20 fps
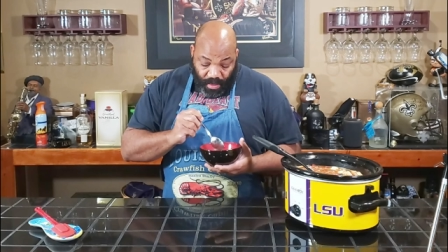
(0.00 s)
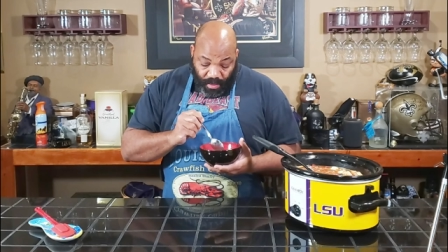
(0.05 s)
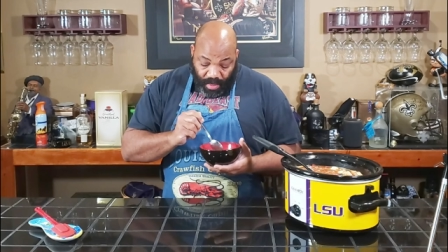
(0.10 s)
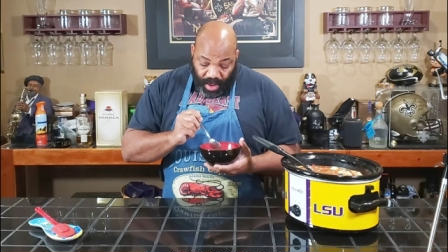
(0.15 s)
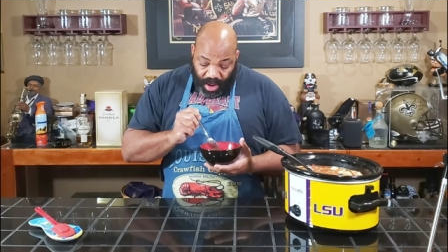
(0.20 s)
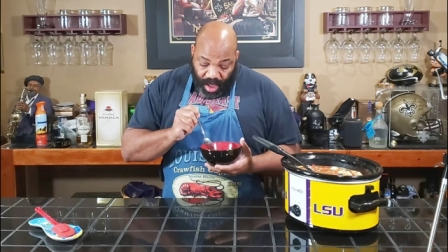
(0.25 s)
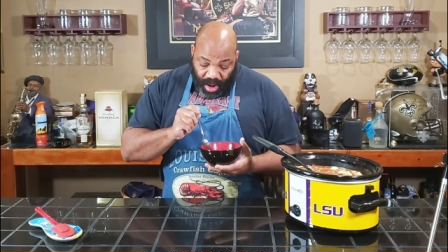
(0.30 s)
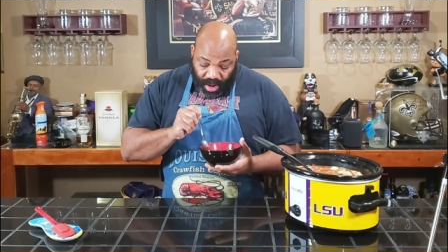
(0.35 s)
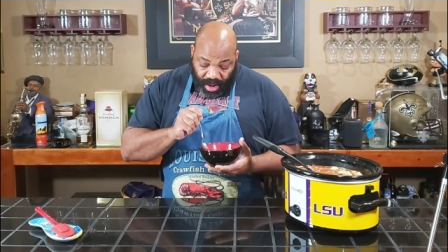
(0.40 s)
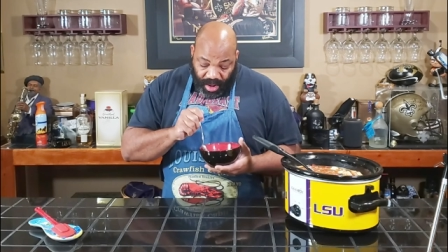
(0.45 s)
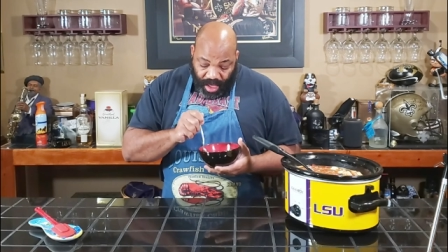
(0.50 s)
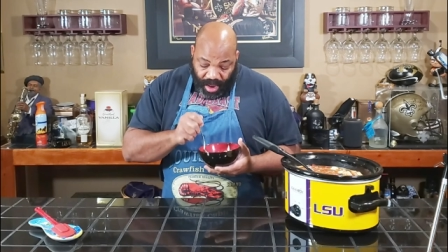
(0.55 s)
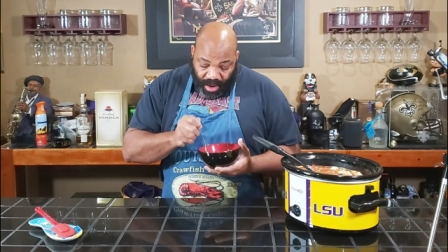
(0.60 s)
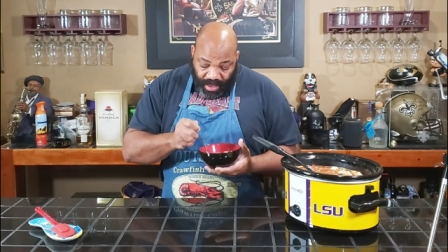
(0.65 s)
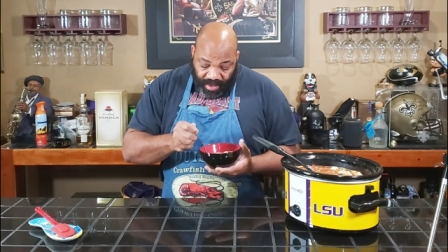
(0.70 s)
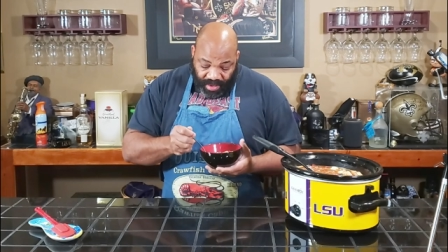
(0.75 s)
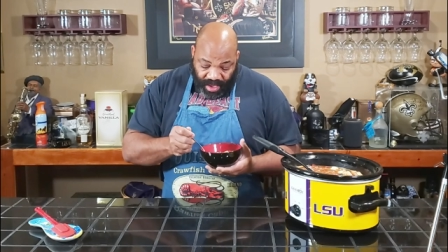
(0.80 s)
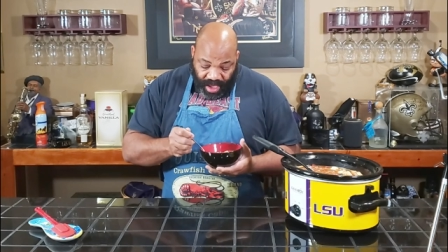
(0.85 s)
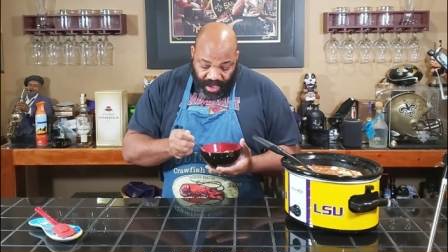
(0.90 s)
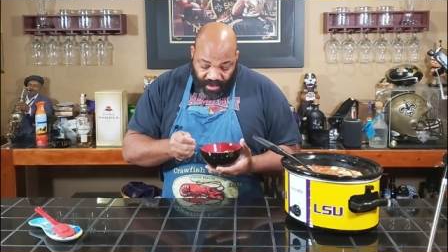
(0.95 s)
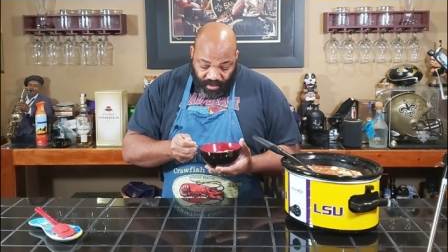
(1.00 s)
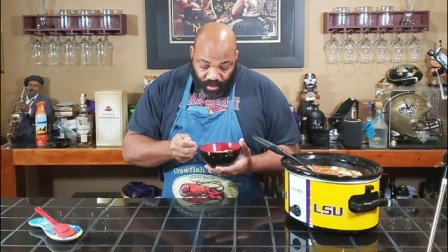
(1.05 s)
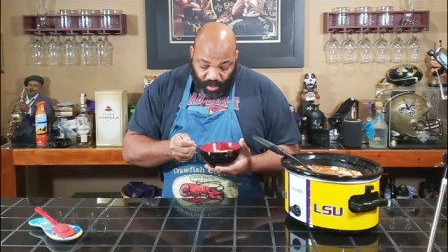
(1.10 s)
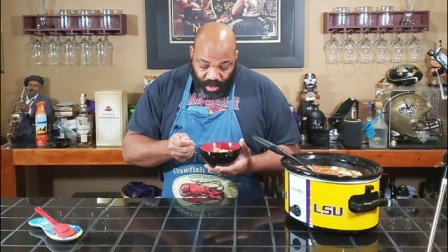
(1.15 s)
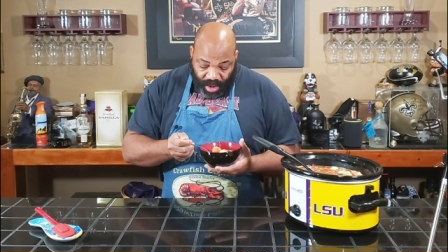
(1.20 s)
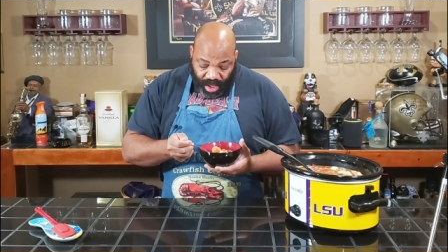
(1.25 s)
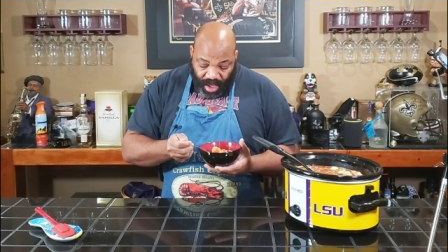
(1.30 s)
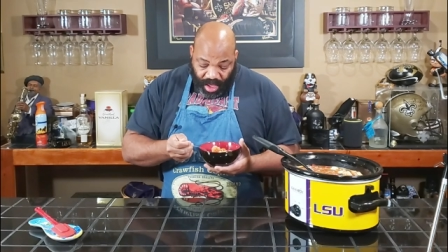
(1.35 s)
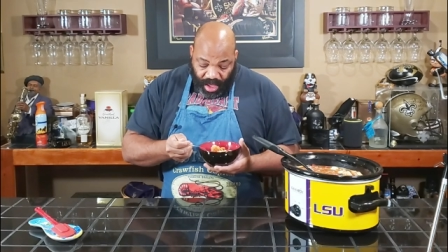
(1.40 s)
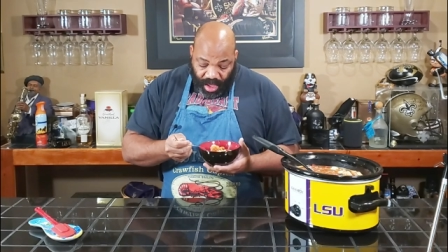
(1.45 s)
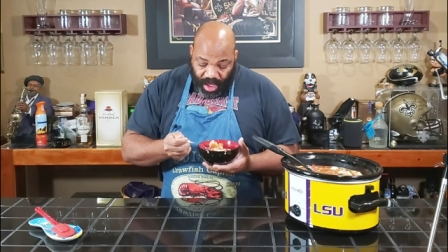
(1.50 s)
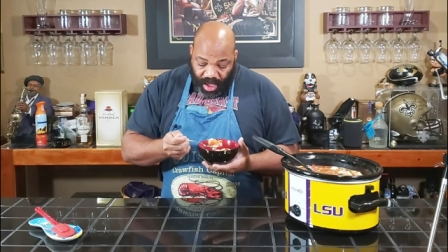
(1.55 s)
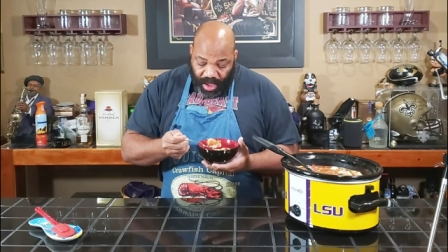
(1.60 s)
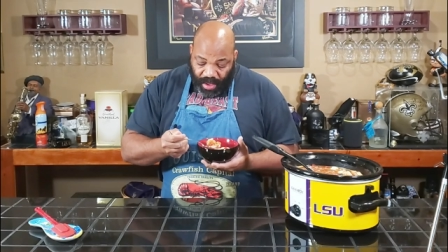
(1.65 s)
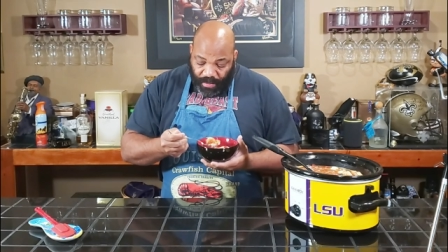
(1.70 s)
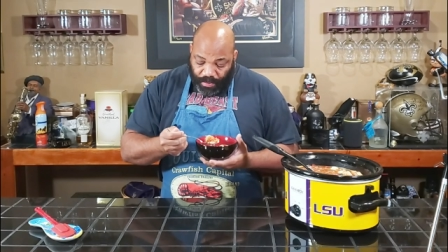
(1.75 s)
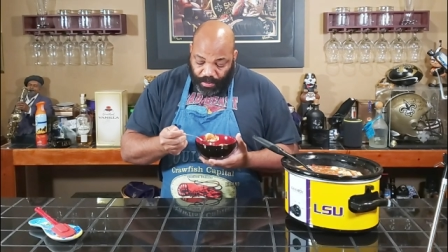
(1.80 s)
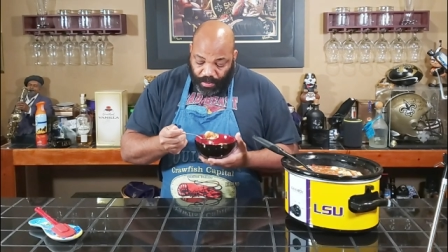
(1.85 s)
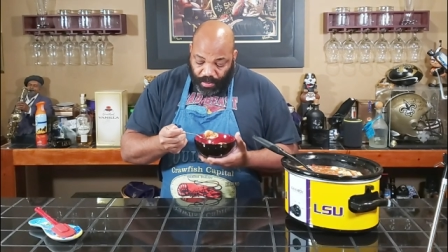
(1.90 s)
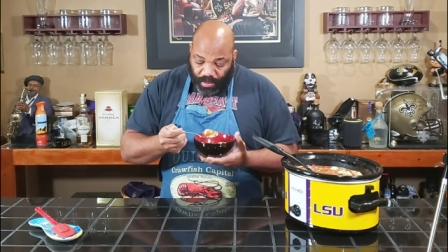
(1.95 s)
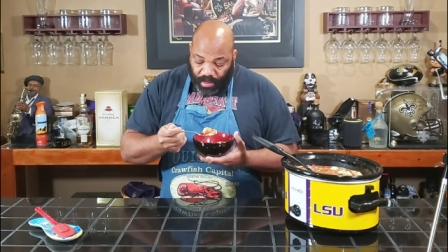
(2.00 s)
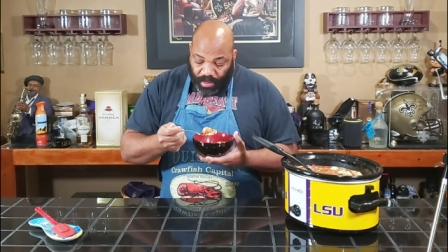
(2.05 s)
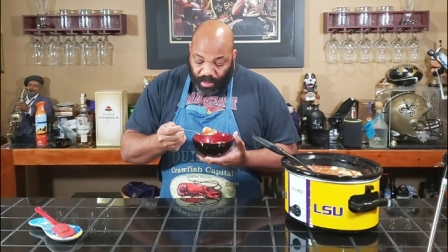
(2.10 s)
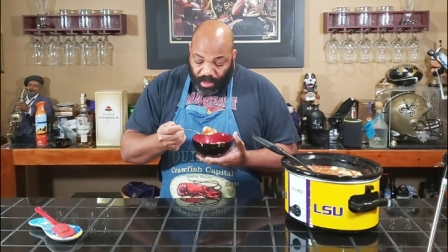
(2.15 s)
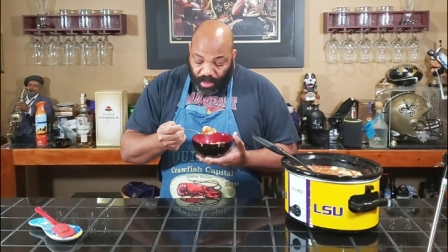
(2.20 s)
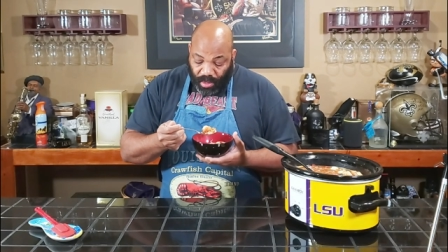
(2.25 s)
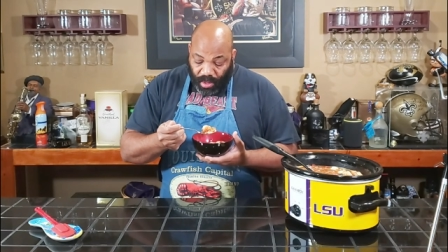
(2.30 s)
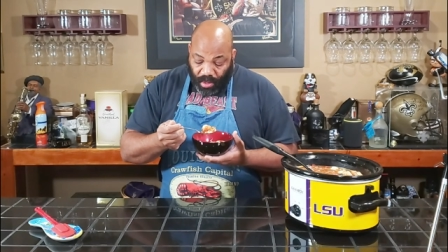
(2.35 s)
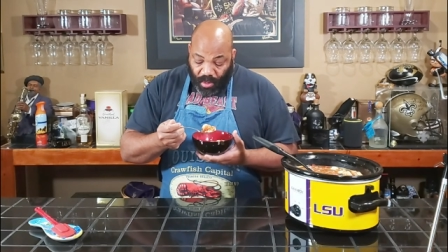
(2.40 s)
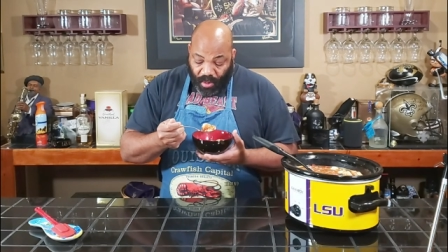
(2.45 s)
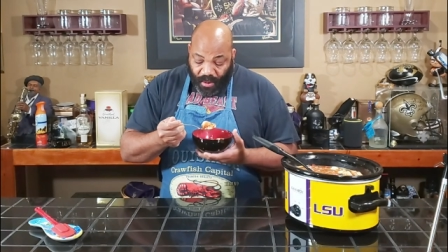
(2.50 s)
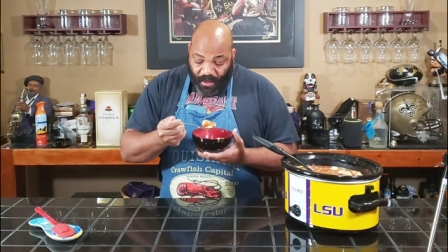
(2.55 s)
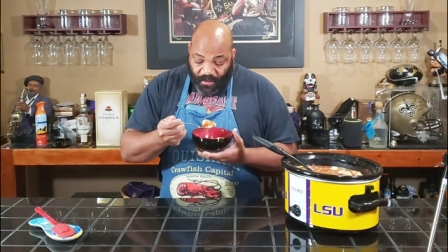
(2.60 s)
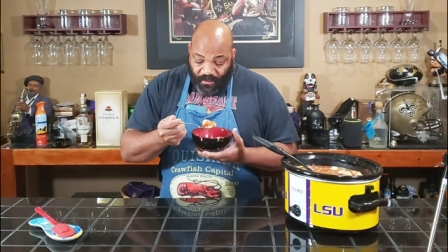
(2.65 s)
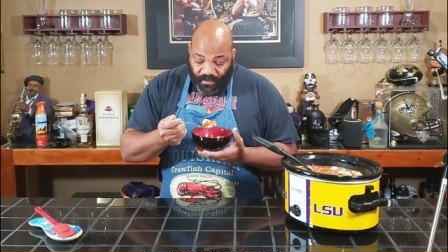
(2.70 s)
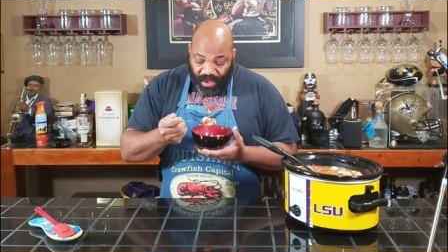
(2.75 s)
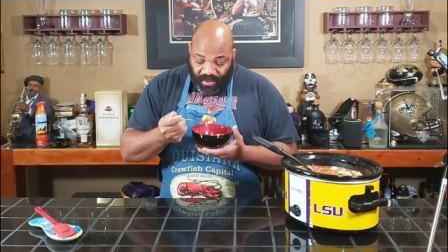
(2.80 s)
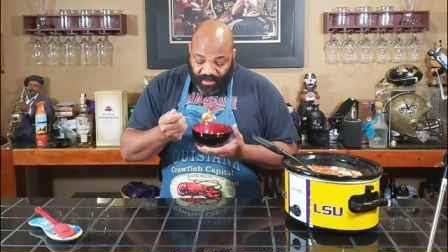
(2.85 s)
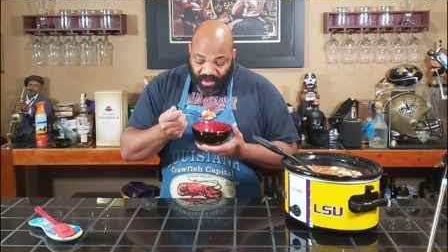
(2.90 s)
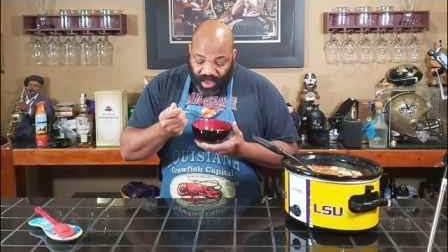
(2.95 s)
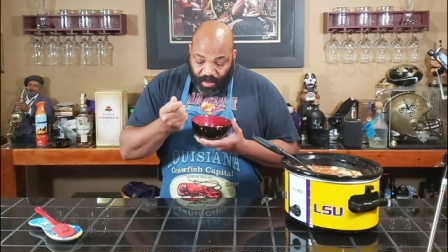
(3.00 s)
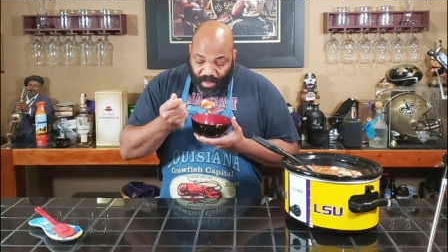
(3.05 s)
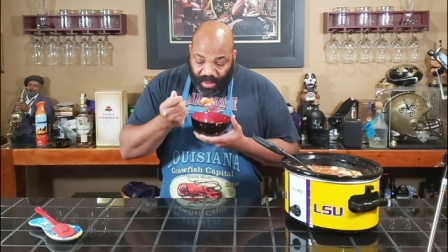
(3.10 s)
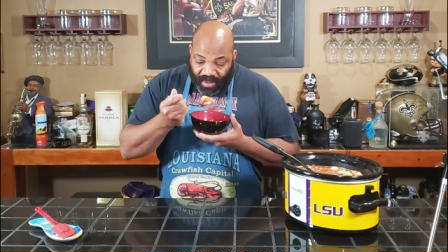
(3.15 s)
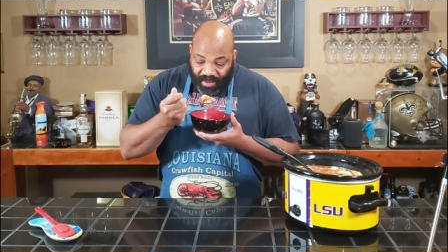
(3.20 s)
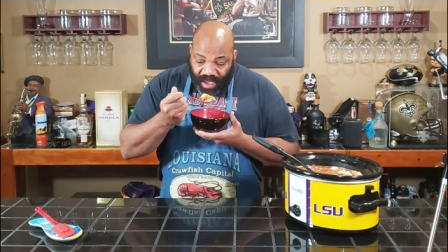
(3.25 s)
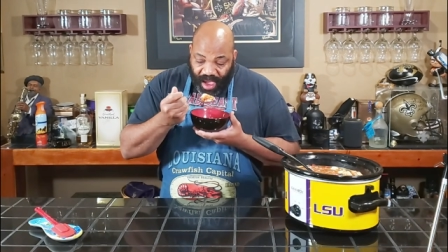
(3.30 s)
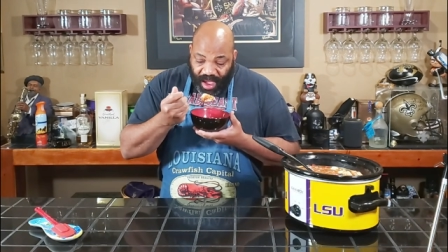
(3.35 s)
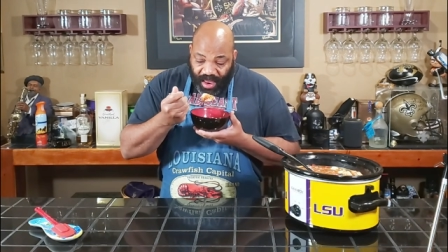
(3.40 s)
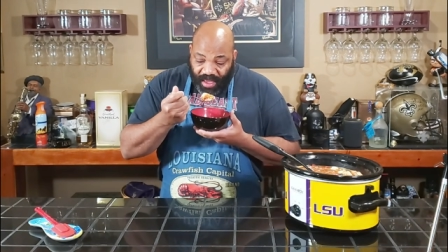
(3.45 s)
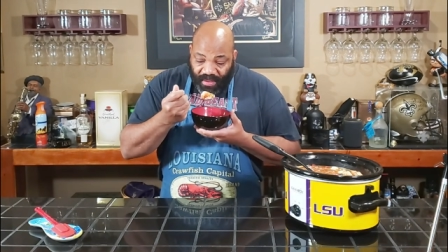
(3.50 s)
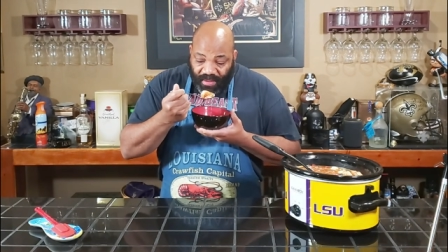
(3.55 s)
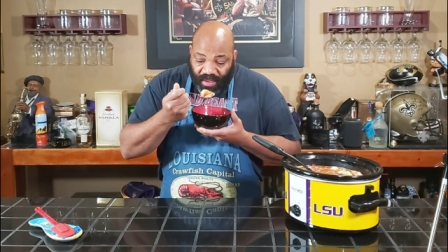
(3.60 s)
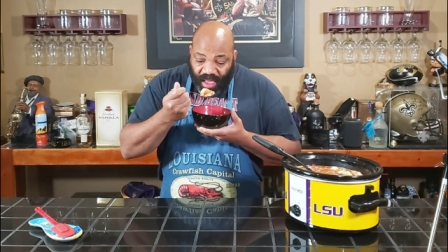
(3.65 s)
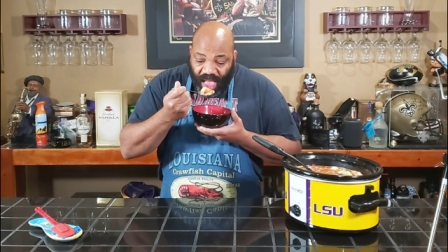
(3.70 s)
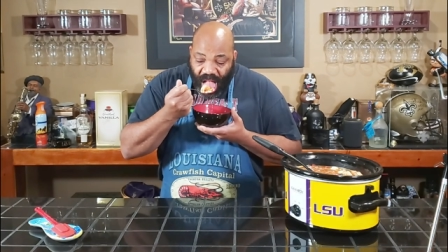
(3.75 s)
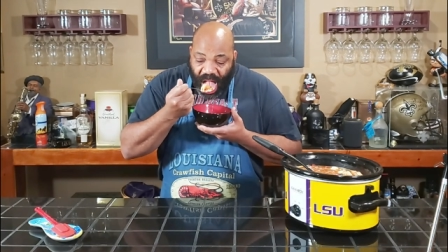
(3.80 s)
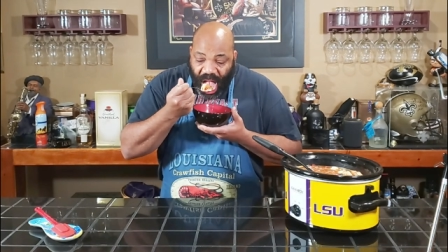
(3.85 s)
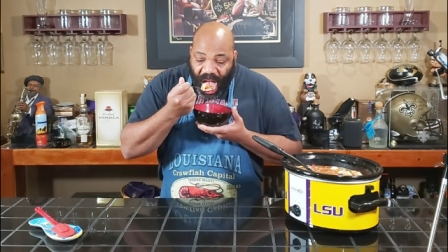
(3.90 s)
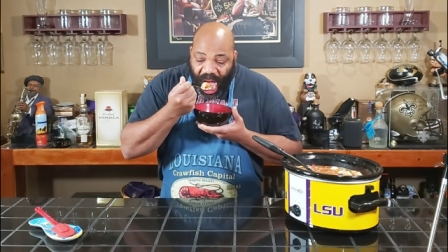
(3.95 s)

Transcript: But all in all, it tastes really good. Crawfish and potatoes.